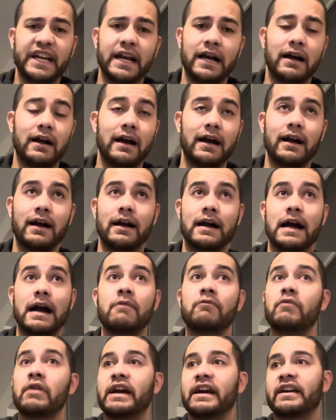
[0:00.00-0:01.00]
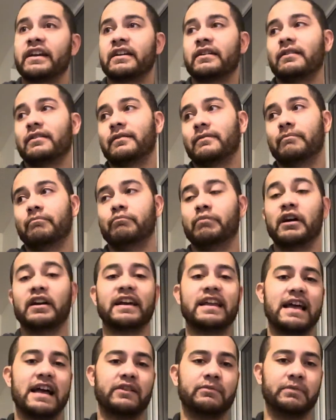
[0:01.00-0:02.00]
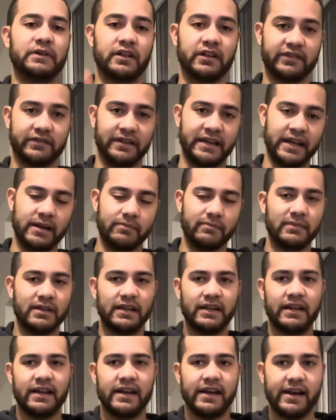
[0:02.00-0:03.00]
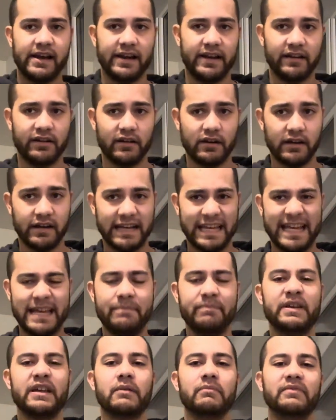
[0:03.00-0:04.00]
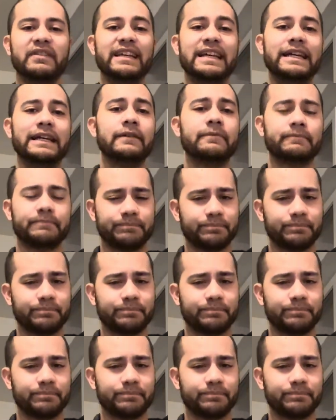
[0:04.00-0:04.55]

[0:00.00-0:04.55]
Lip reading: I wear bucket hats because of him, and EPMD.